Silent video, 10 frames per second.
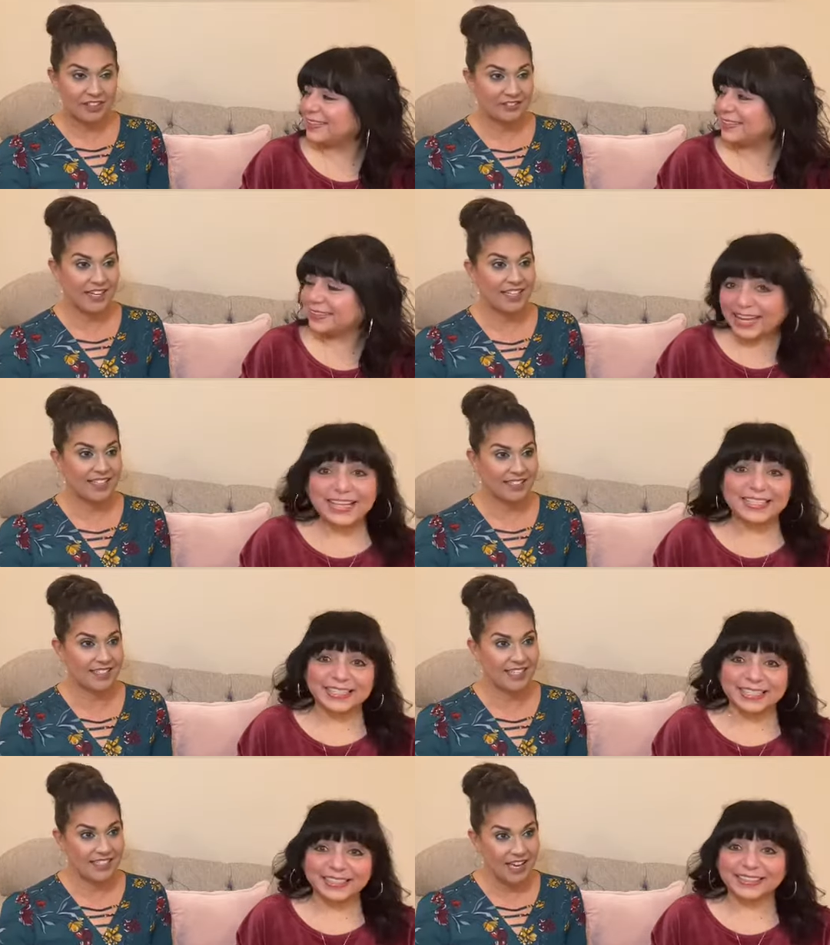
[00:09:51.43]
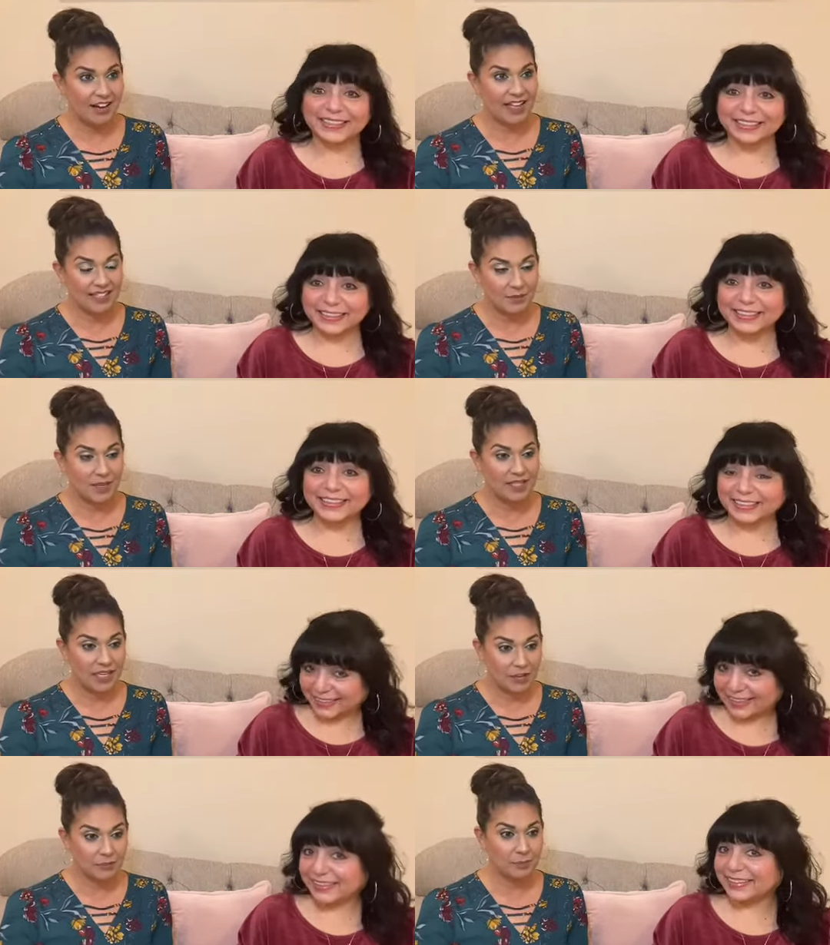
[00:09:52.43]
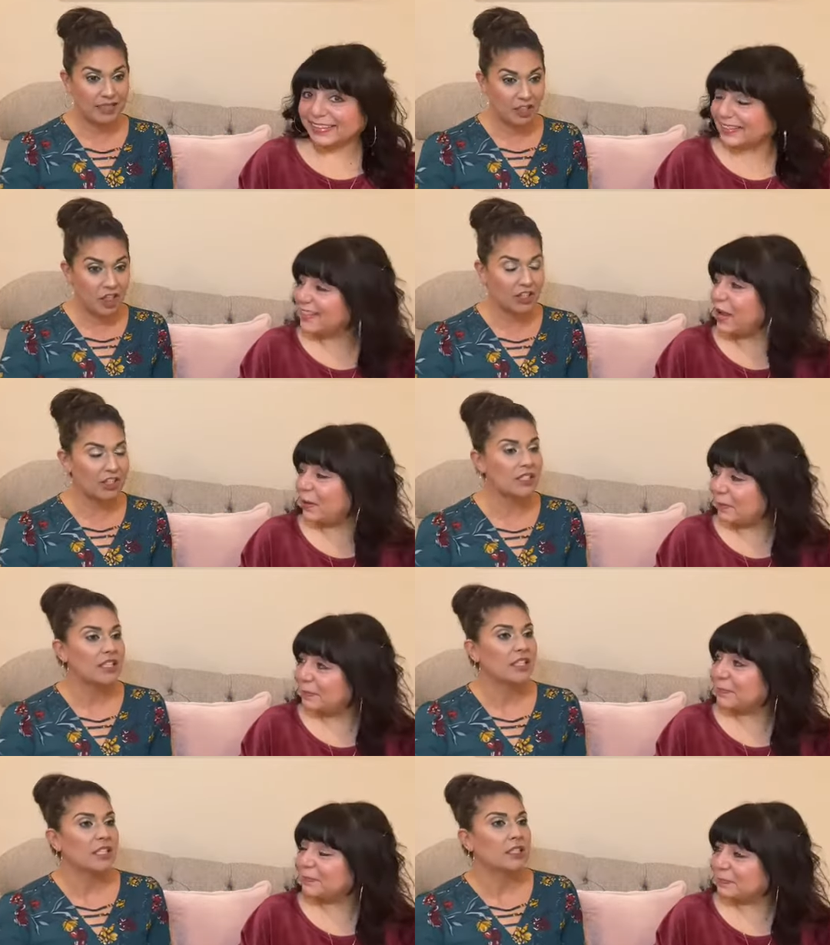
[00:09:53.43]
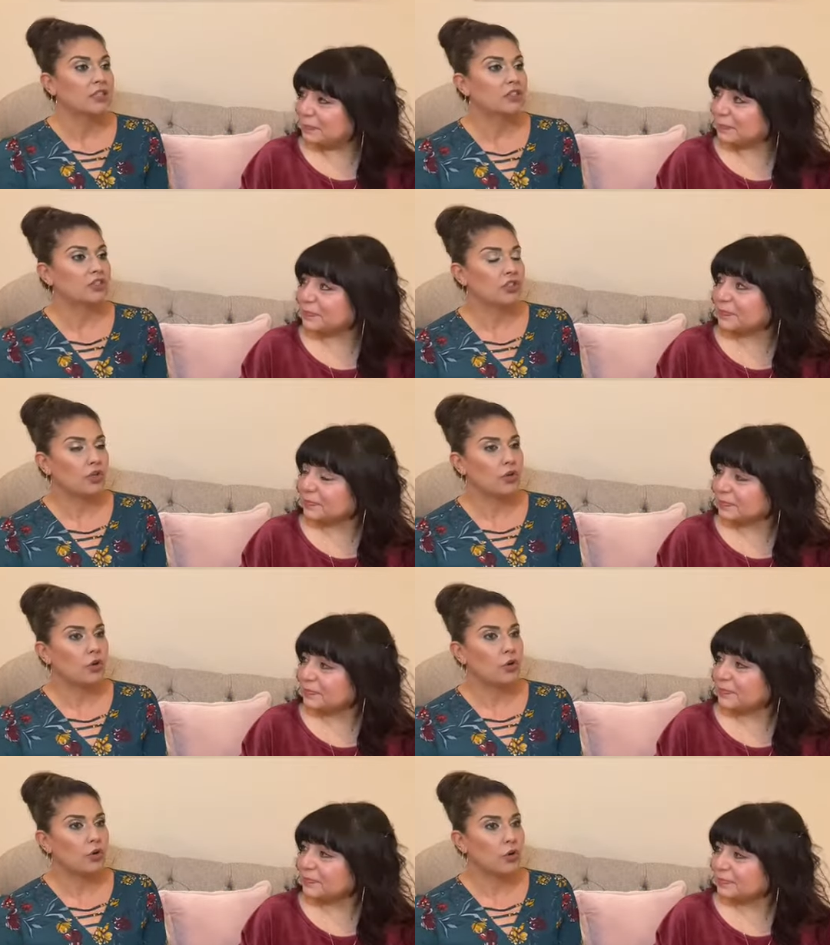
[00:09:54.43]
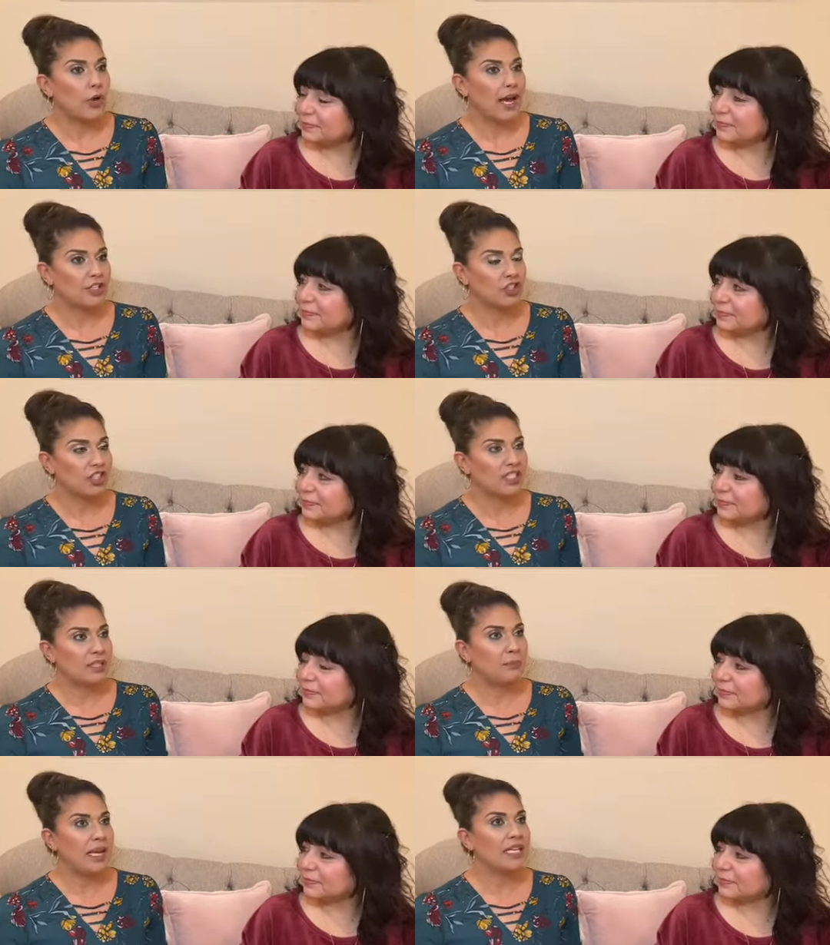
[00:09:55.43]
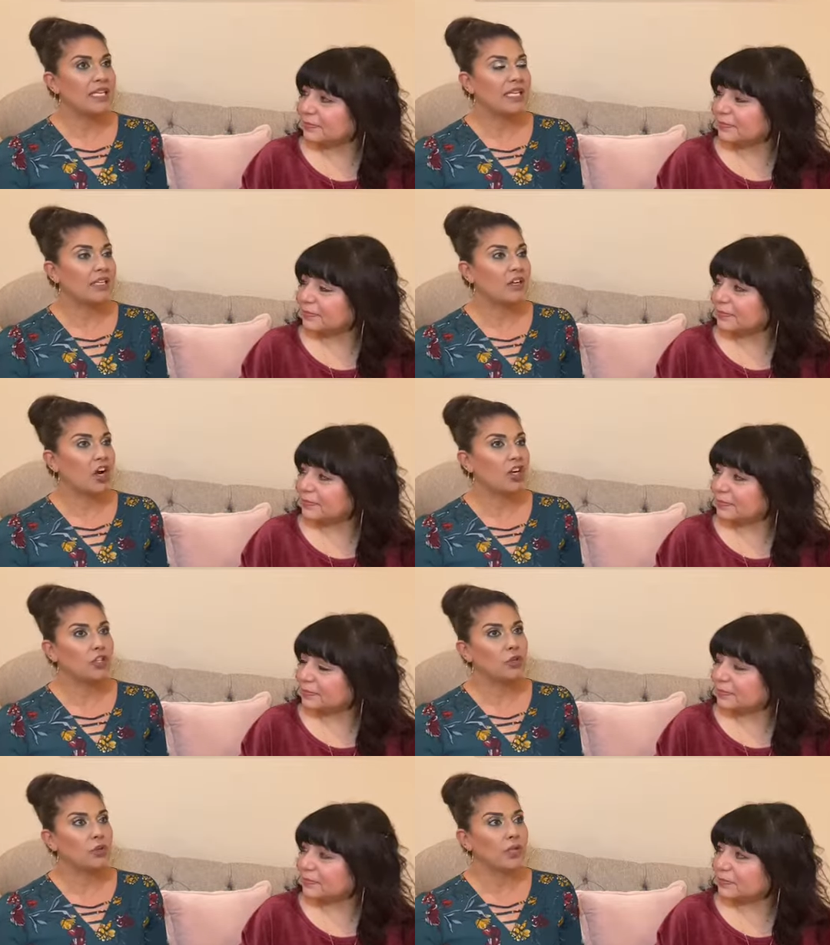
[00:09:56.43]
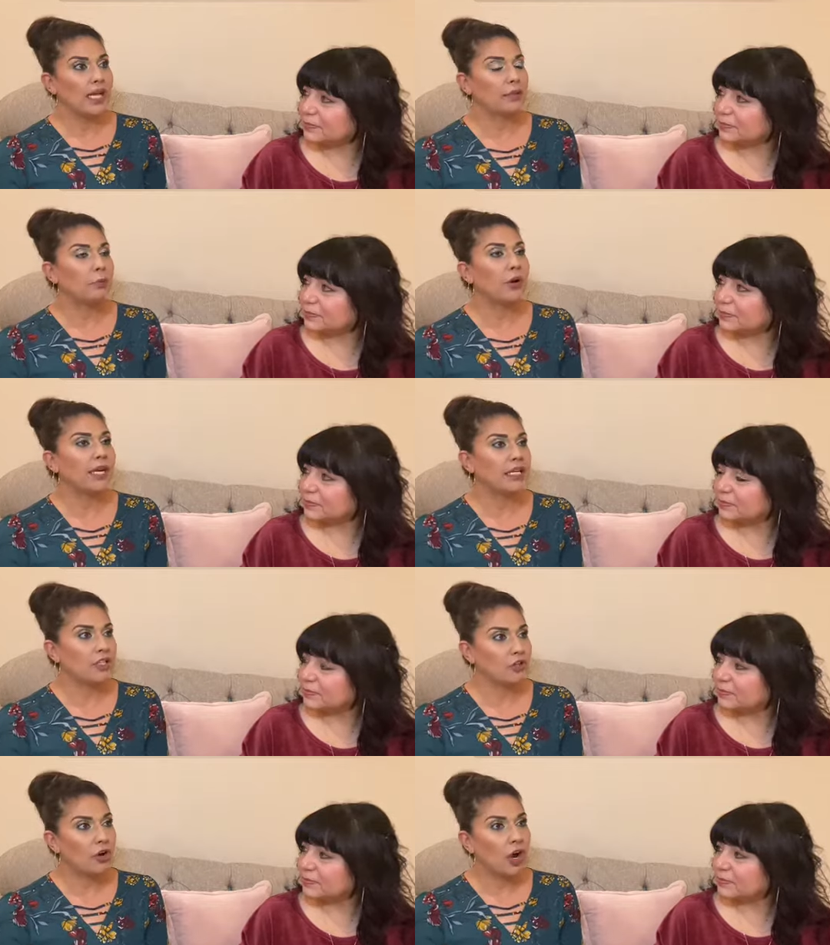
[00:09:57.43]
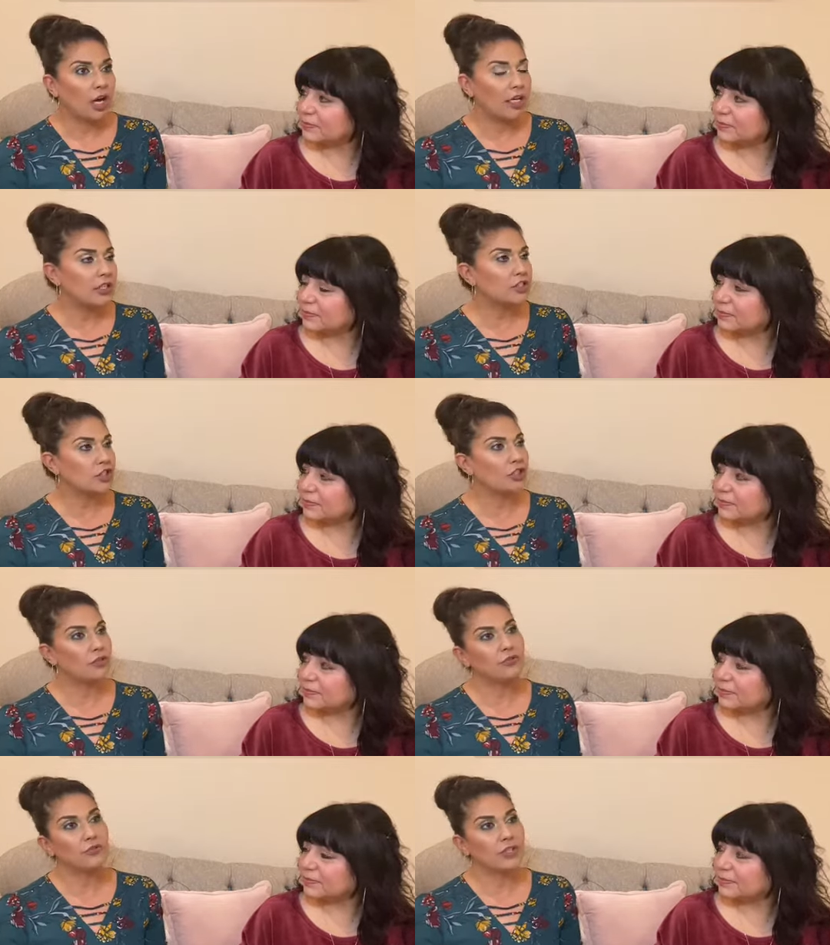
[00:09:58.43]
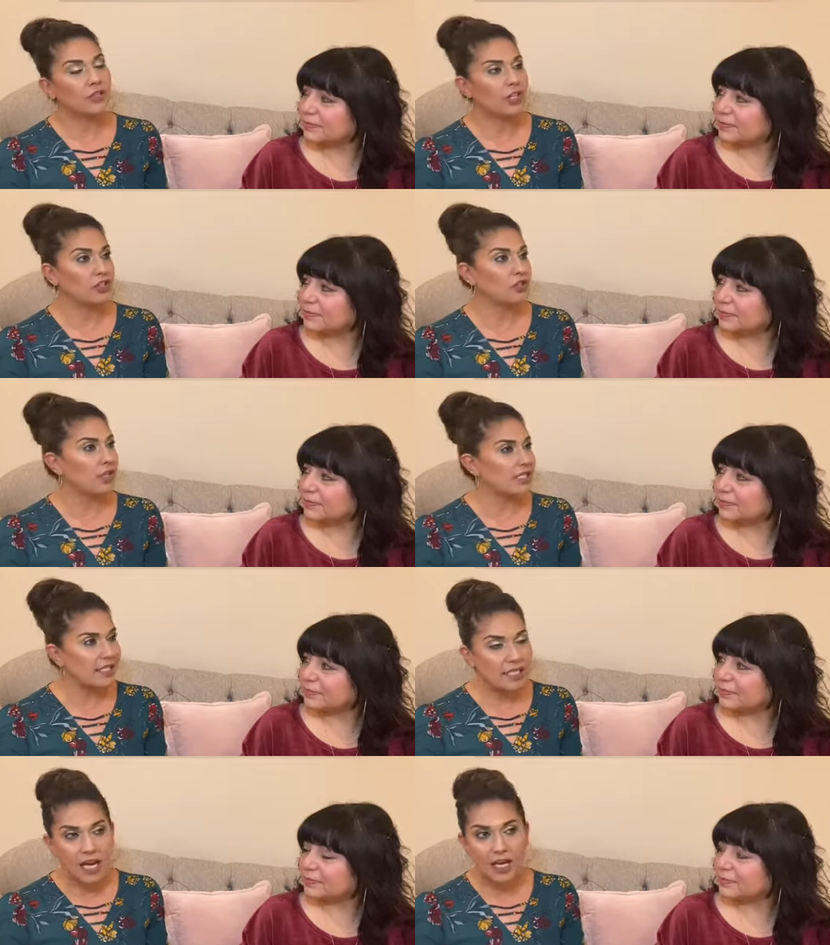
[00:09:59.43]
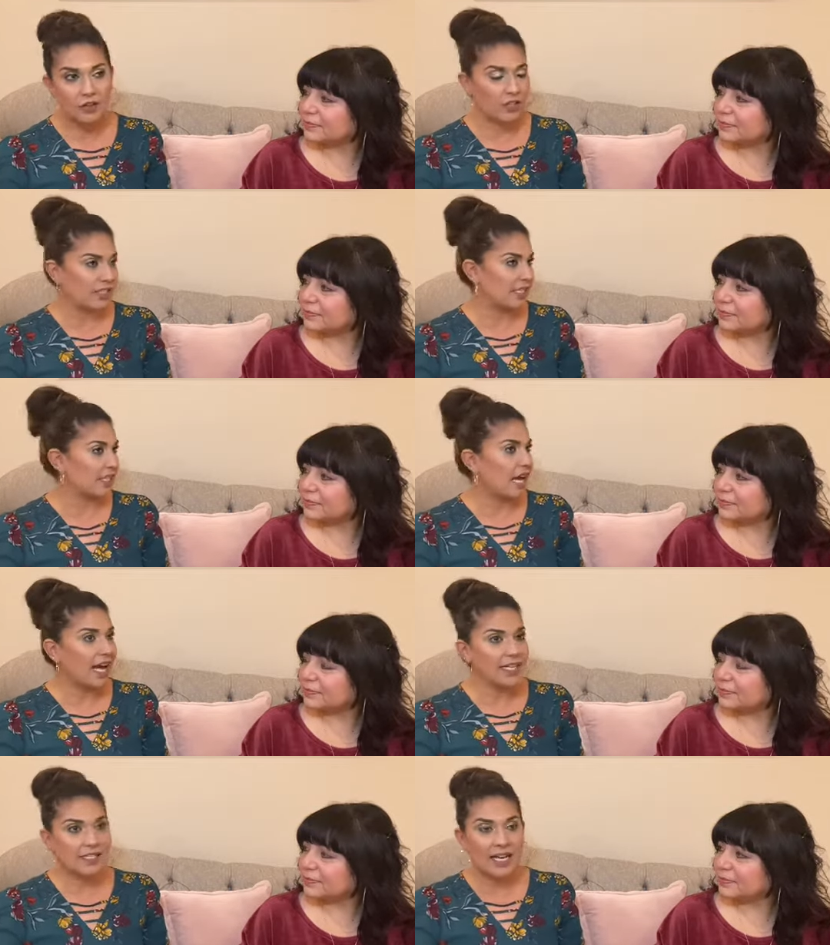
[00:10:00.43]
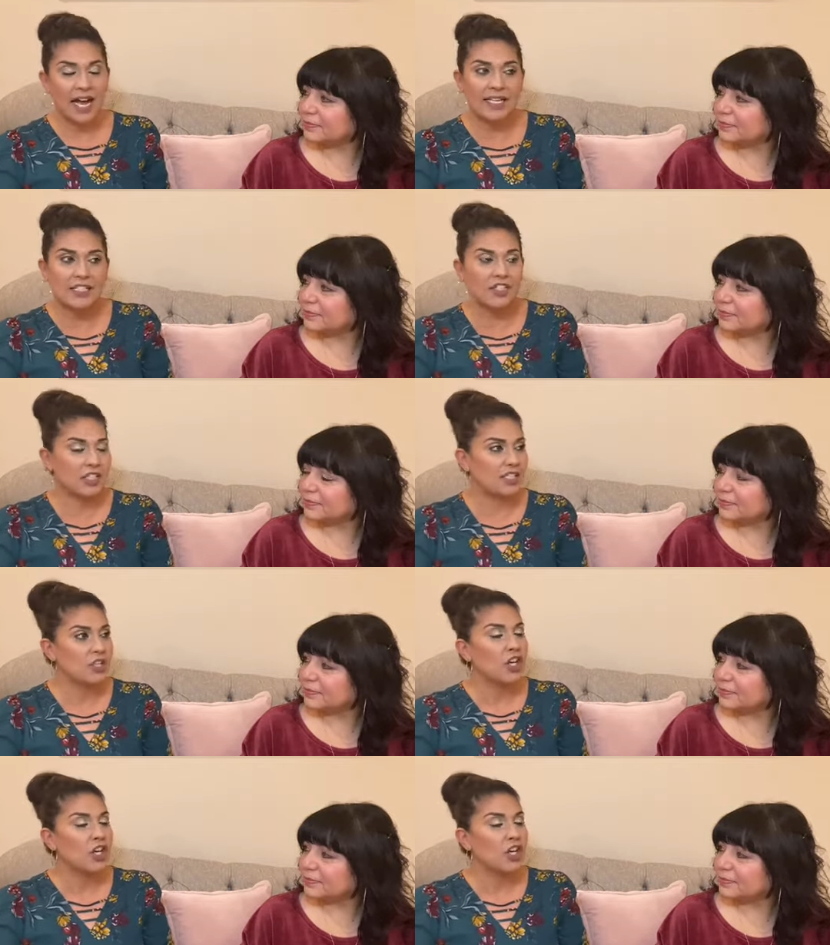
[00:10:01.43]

Speaker 1: right? Yes. Cause that's how I see myself and my daughter. Yeah. So as she's debating, are you like praying in your heart? Do you feel that you're trusting God or is it God kind of just